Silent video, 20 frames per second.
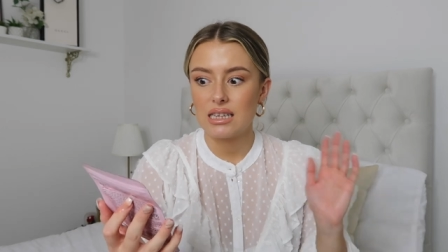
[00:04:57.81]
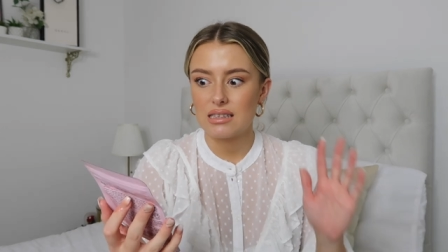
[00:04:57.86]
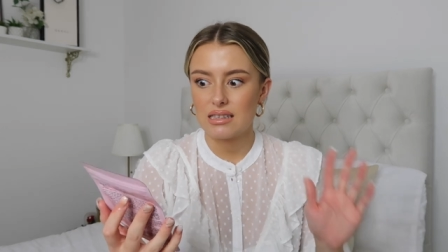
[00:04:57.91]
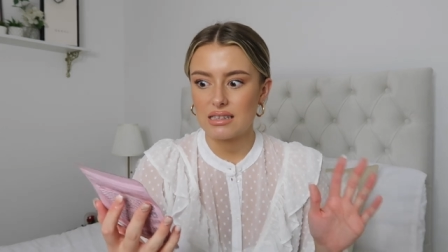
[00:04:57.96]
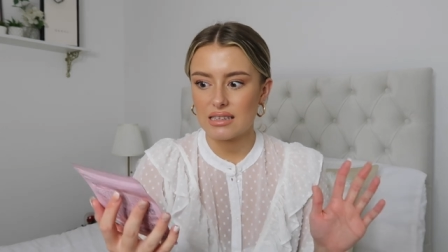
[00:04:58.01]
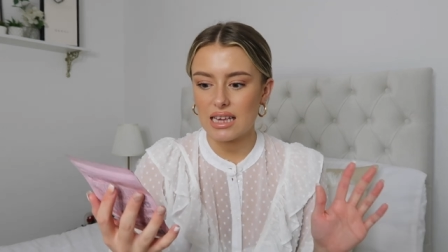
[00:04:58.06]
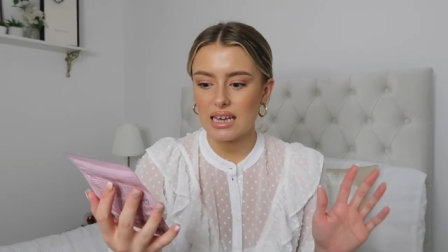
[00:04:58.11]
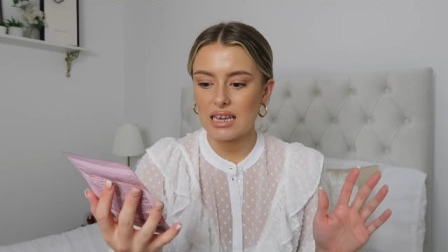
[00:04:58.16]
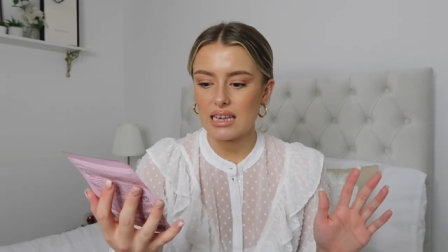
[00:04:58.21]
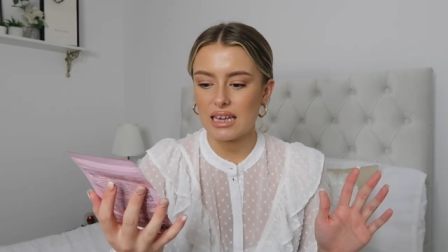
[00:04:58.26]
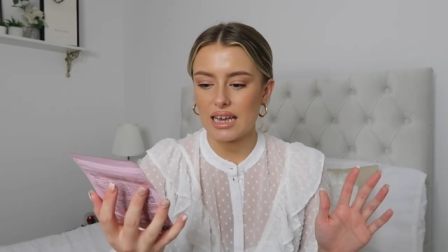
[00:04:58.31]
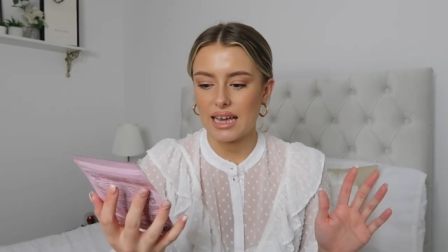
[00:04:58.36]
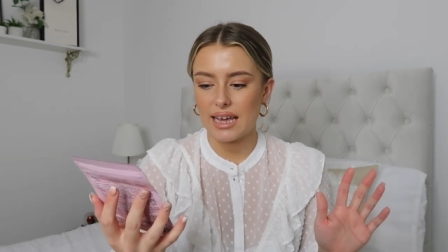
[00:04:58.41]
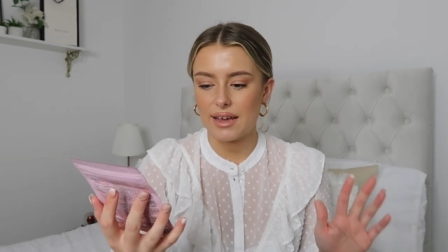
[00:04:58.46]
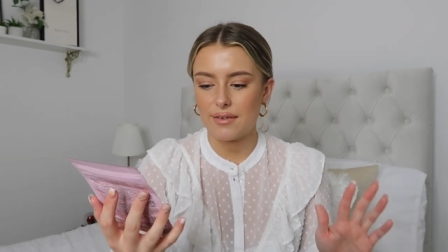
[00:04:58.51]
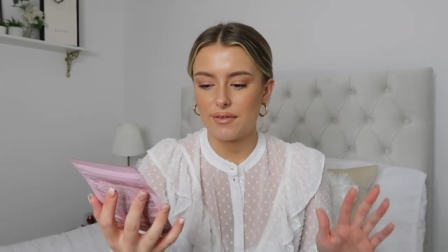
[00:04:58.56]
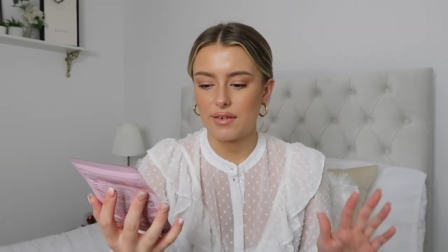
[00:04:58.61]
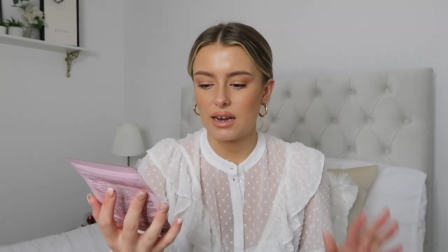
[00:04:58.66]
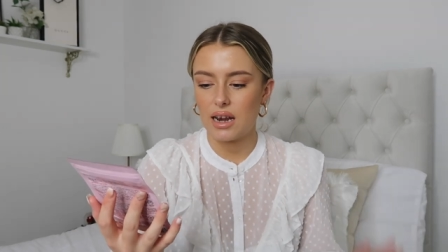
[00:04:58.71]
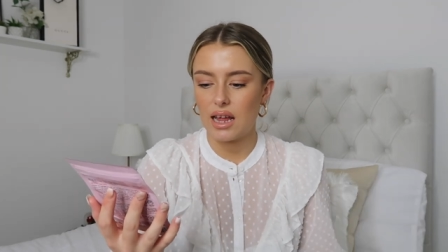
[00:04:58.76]
skincare
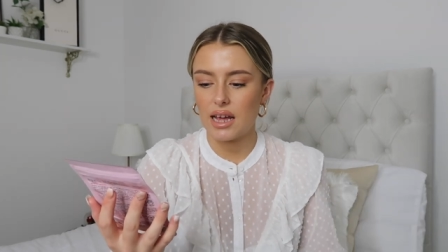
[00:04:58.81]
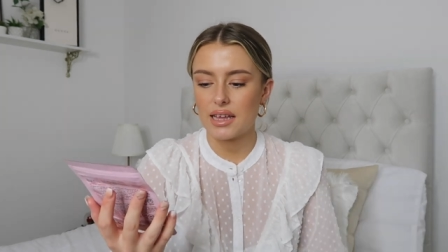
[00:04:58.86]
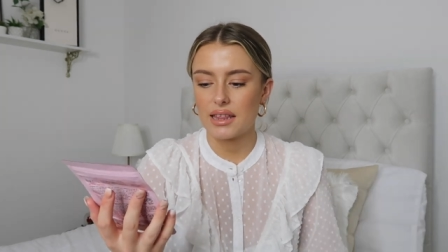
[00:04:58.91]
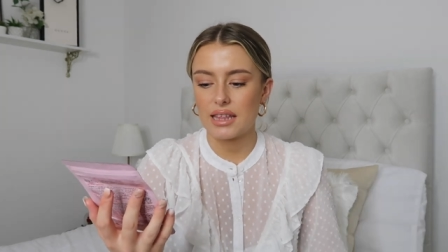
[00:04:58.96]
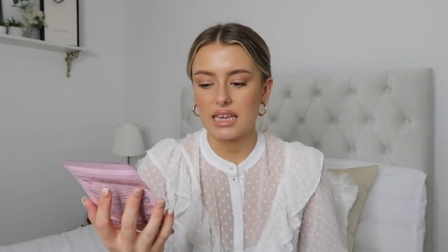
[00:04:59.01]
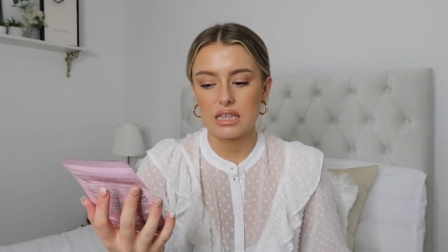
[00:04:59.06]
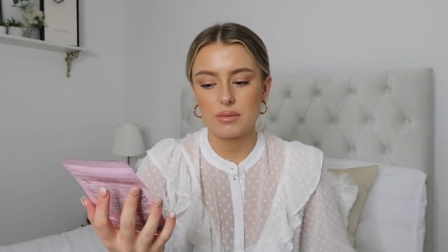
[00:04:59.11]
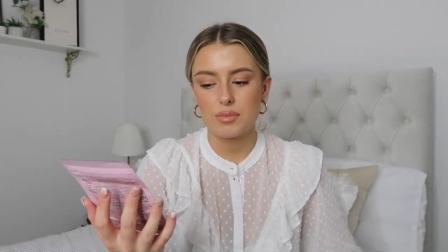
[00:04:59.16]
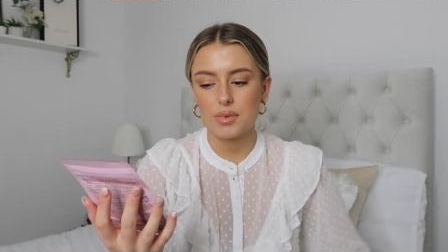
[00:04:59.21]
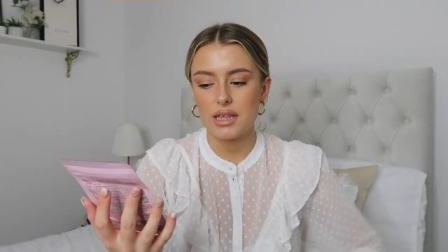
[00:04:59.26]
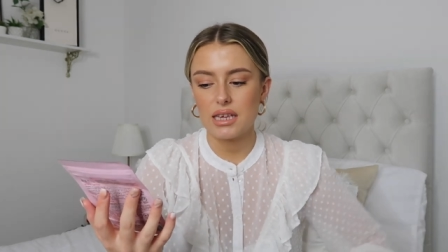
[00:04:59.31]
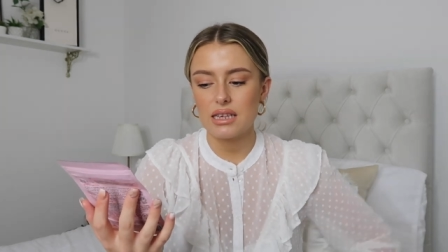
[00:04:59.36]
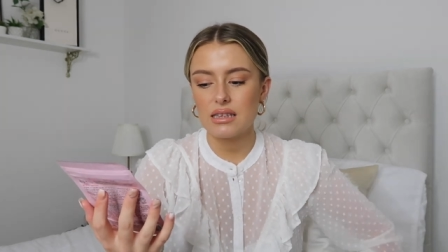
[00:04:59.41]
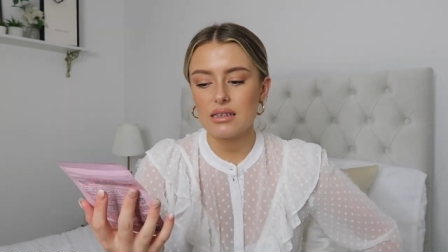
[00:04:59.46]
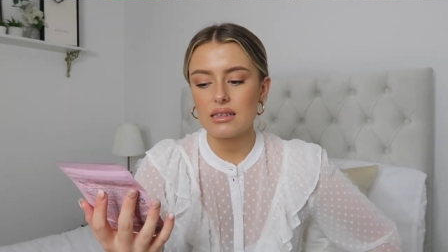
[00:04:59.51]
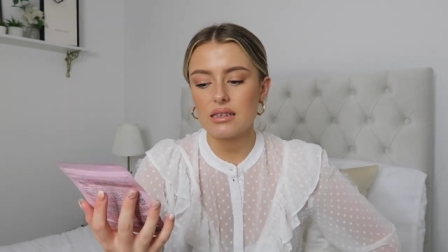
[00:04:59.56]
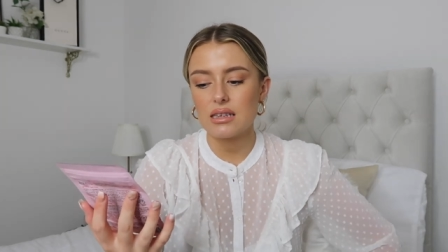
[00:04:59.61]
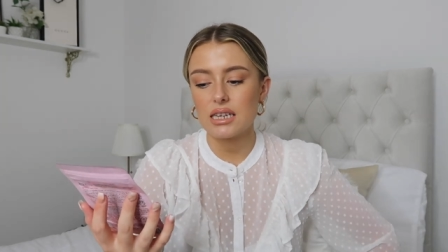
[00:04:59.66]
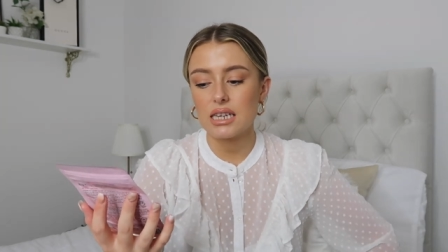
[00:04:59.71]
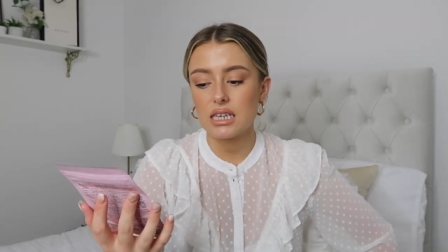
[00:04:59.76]
if I like this, but this
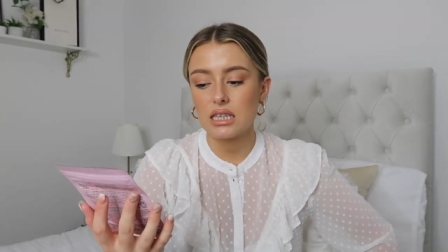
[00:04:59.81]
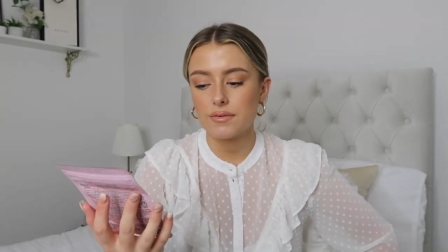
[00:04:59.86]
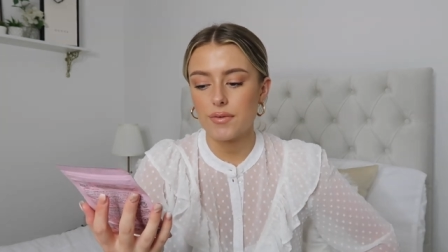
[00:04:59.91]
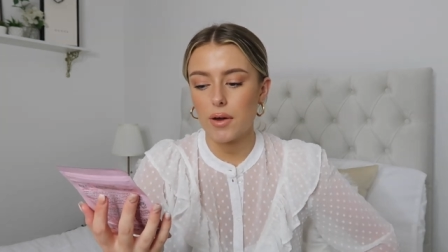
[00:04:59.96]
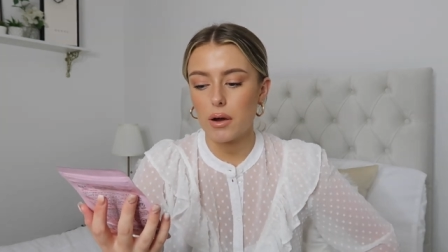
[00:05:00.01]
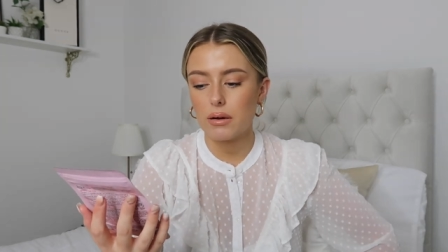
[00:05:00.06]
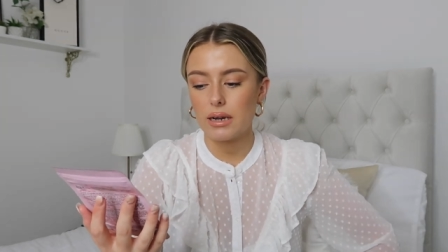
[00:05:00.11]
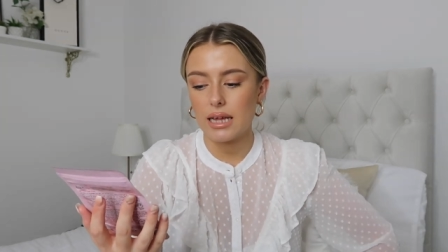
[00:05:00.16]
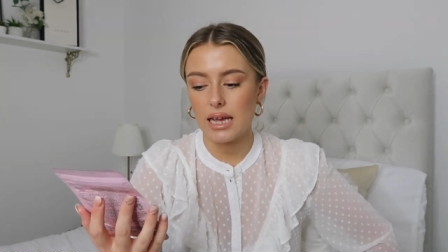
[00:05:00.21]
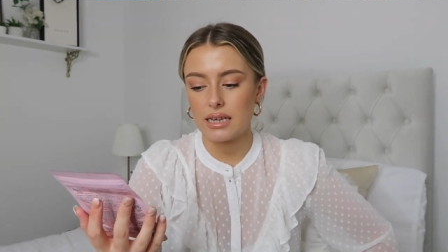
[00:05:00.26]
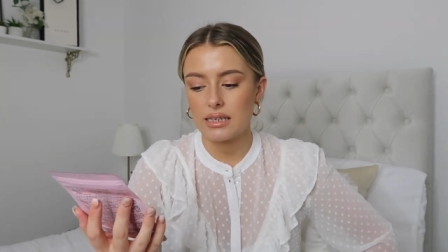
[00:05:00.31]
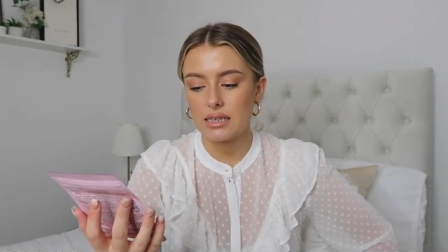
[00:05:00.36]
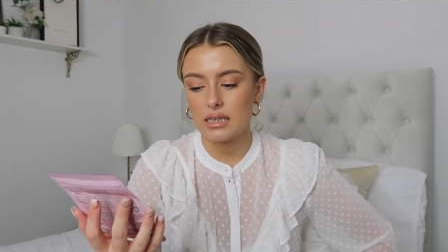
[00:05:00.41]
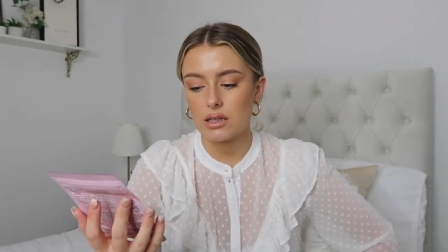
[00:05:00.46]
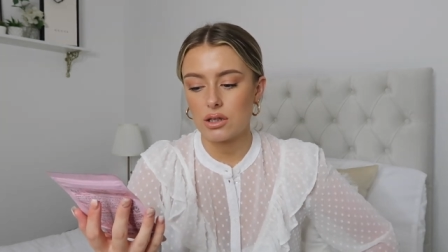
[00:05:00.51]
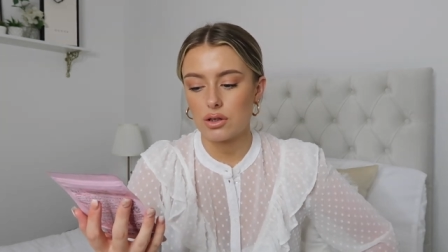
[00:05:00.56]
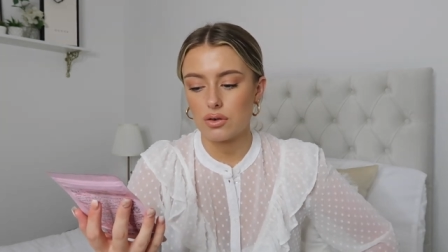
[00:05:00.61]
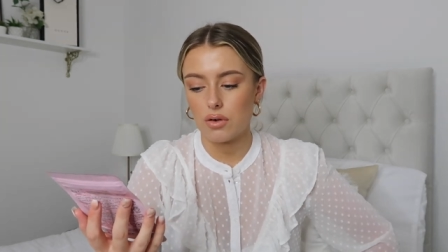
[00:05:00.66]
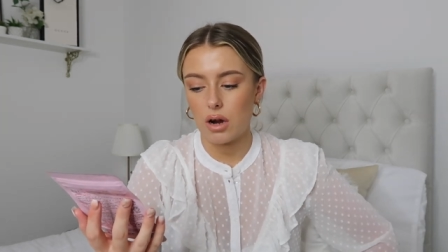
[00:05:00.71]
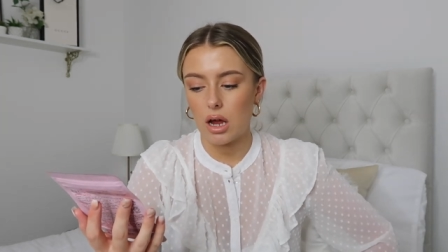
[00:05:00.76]
is an
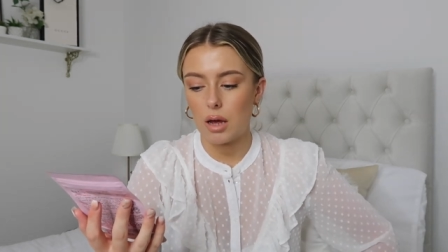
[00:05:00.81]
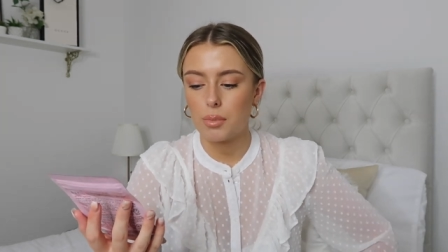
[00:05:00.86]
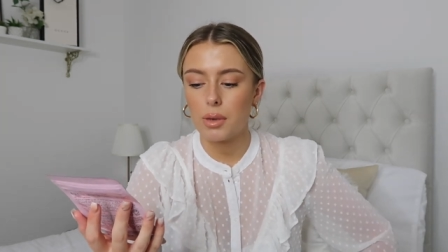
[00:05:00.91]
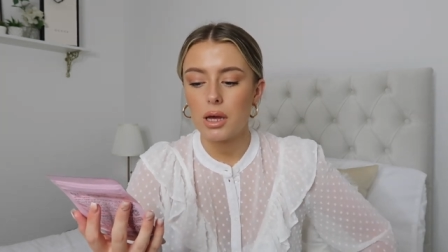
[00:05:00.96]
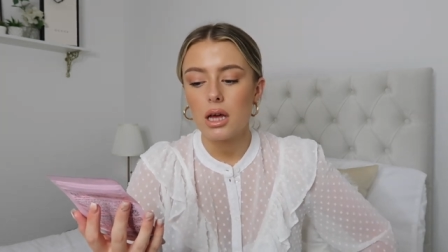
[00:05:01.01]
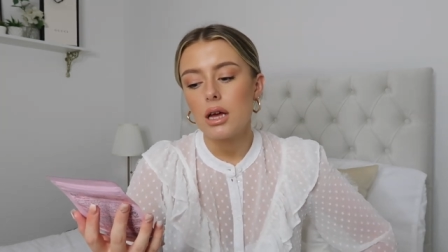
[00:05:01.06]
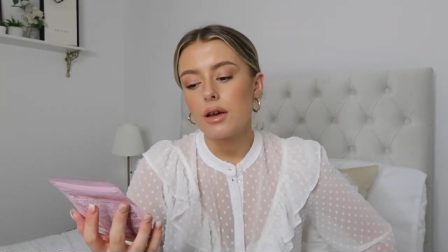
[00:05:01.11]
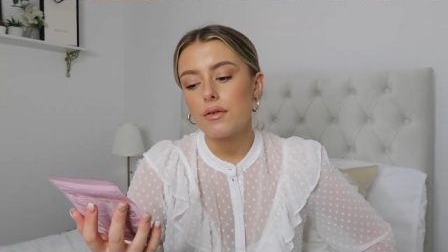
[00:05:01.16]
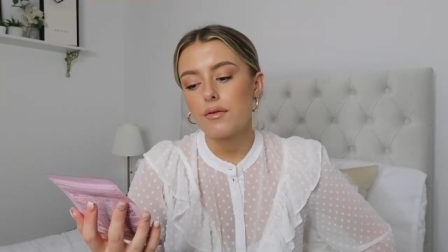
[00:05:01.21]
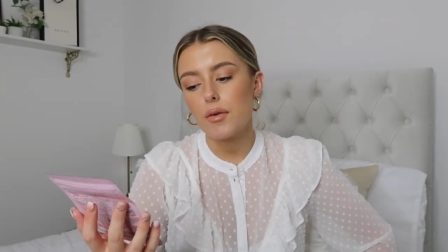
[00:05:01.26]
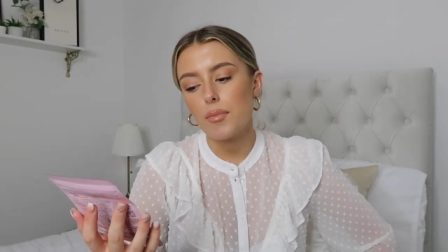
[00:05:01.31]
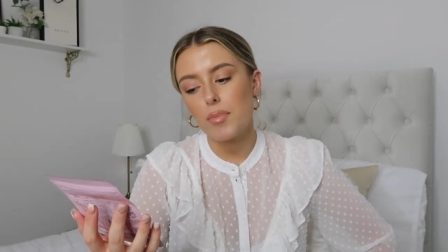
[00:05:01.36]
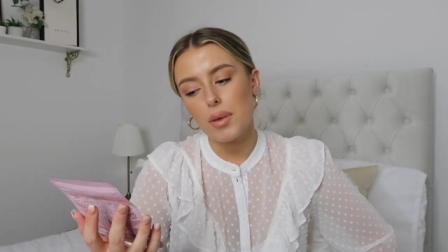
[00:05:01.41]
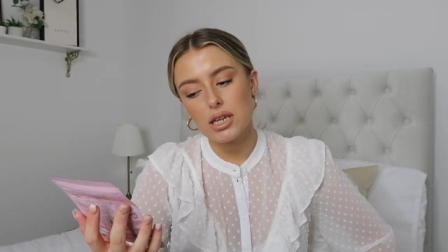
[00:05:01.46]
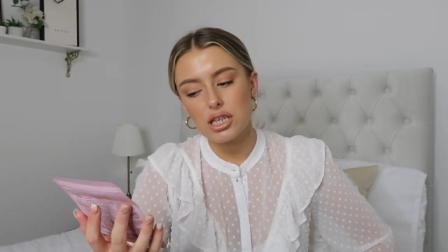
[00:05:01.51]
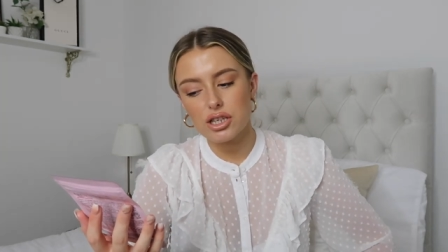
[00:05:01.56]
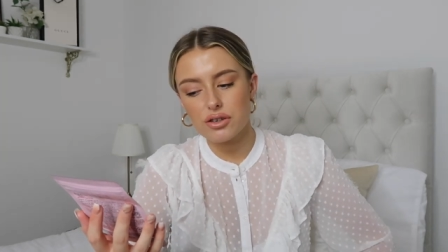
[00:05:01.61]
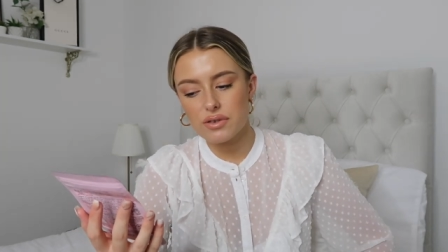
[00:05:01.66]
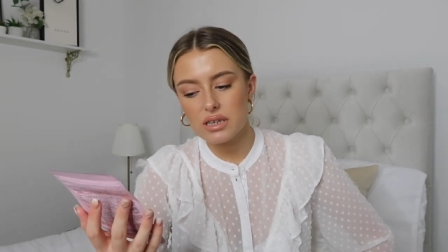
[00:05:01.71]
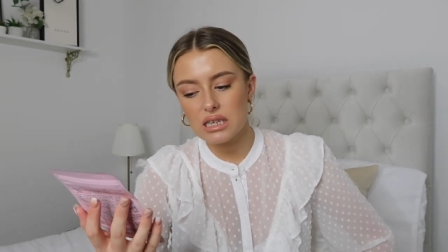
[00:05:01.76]
exfoliating scrub for
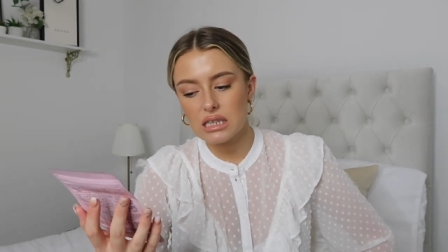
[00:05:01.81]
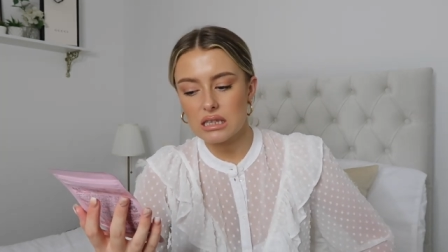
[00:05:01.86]
buttery